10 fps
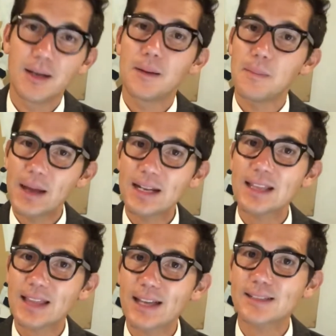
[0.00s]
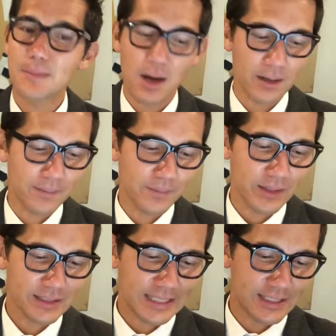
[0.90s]
"Many thanks, Mon,"
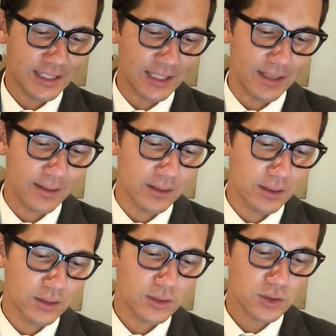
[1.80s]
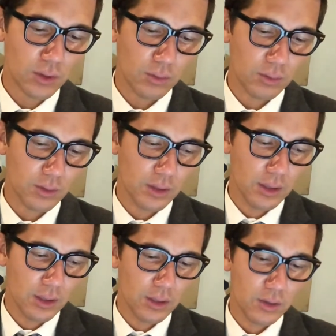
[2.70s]
said Ziggy. "So,
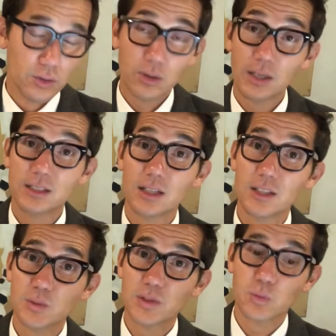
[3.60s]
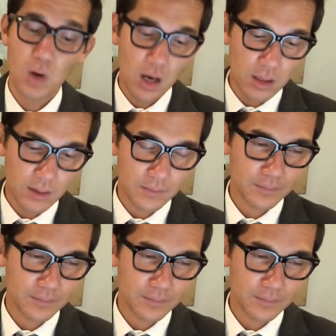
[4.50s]
you gonna tell us what's wrong?